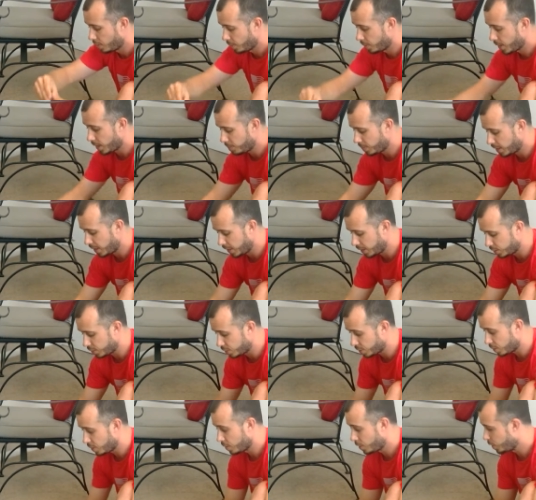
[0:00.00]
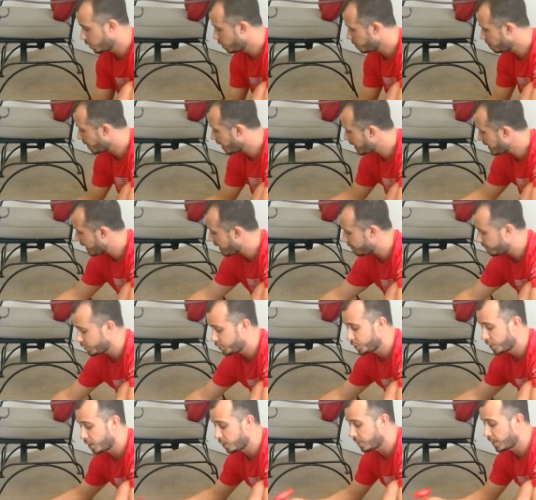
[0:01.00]
That means you might have a
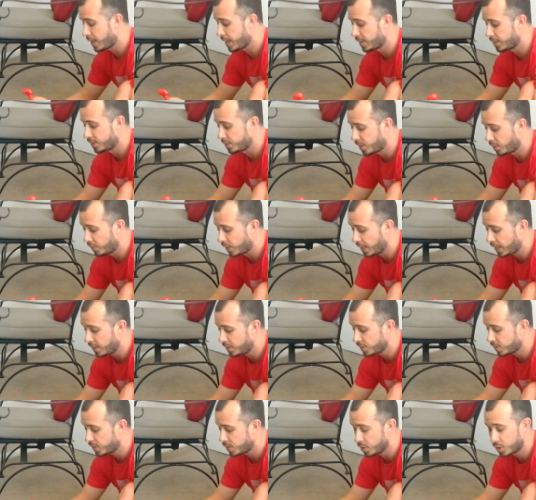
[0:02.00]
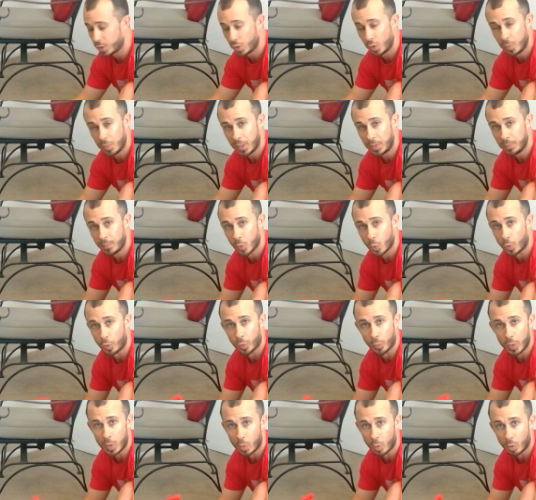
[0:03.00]
chair that has 7/8 inch tubing or
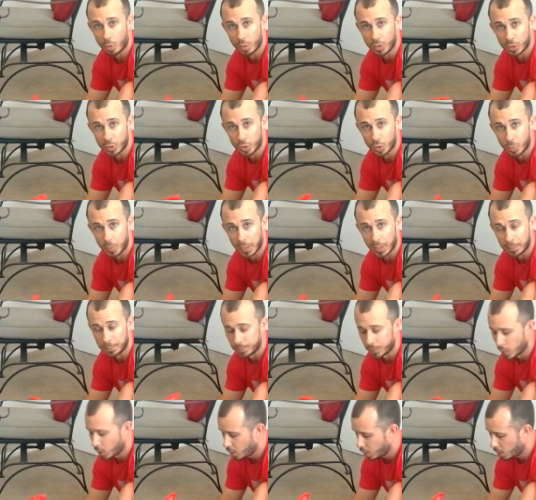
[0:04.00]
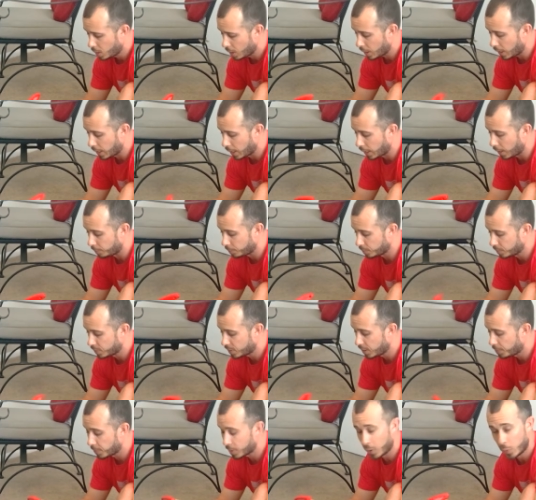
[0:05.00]
3/4 inch tubing.
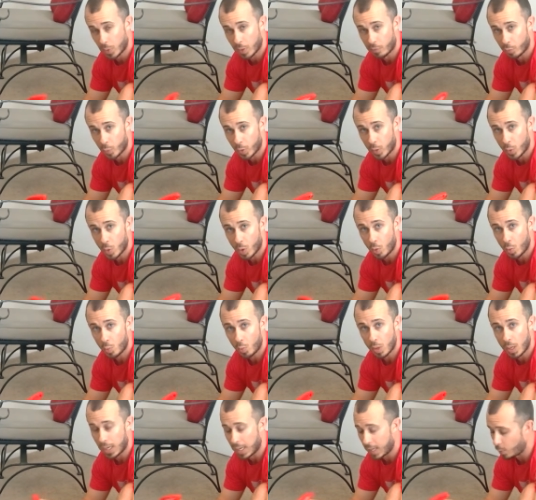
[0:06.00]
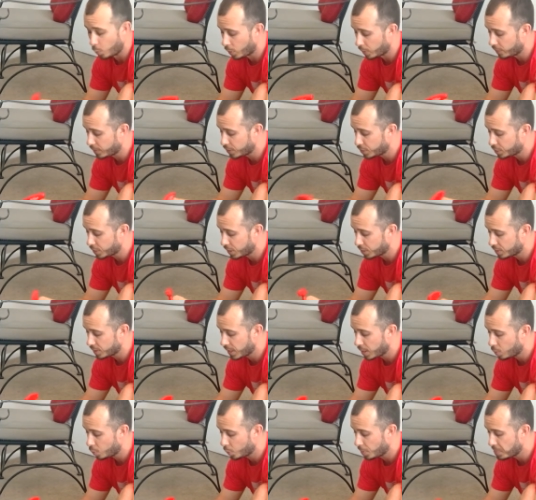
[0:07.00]
Typically, whenever we quote one of these chairs
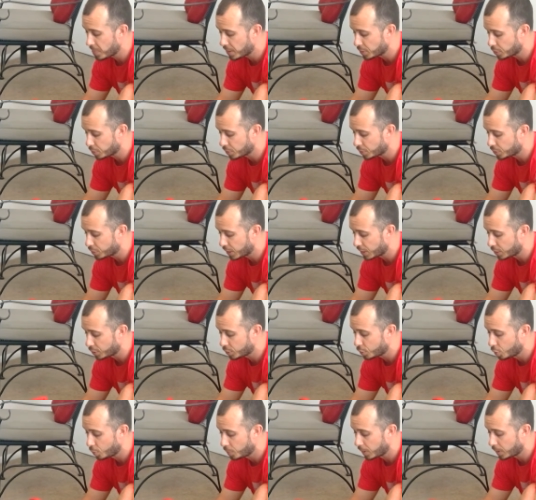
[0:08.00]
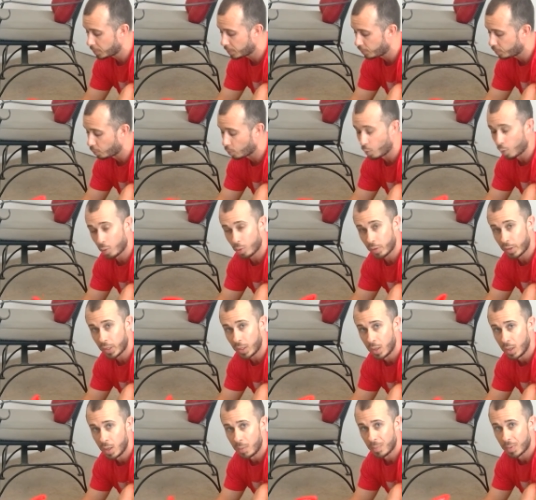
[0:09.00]
out, we measure the chair tubing before ordering,
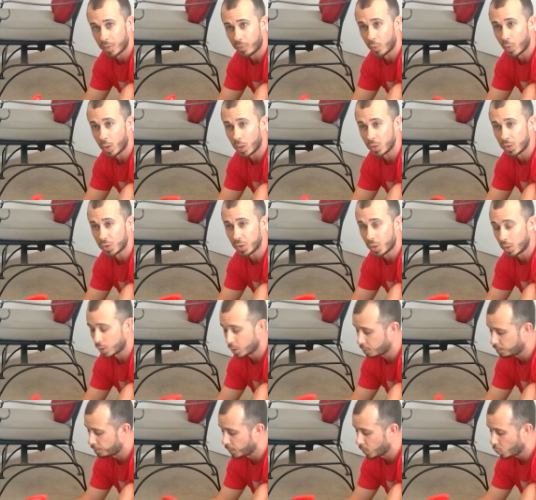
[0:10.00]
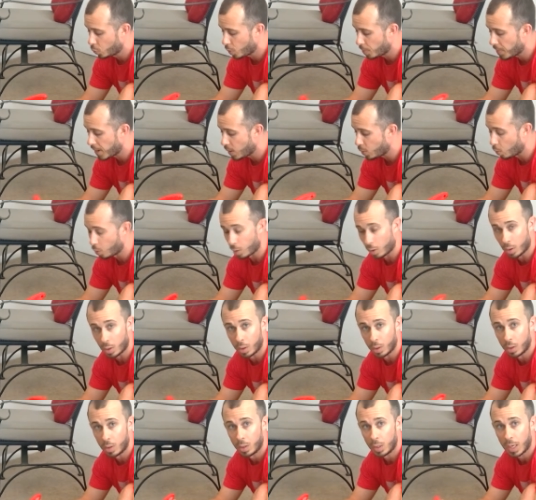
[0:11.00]
but if we're uncertain, we may
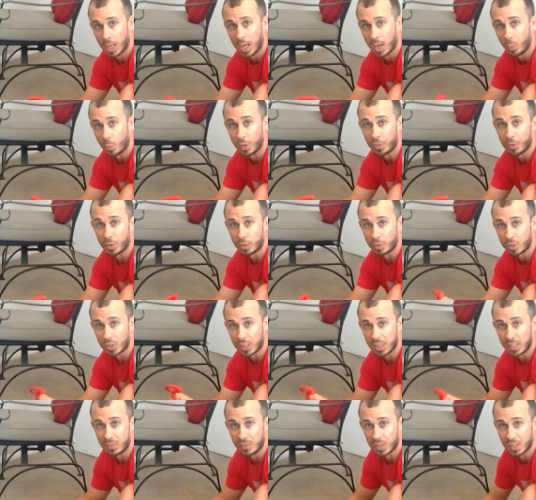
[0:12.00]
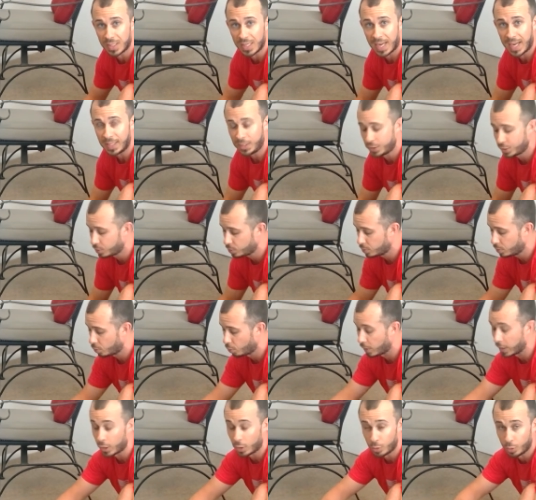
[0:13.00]
order with those sleeves attached
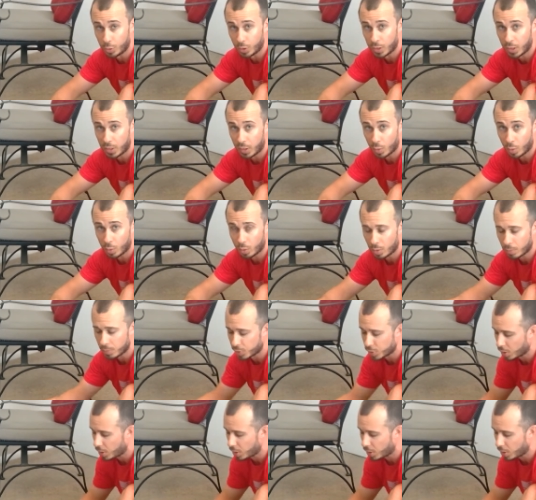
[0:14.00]
or included in the order,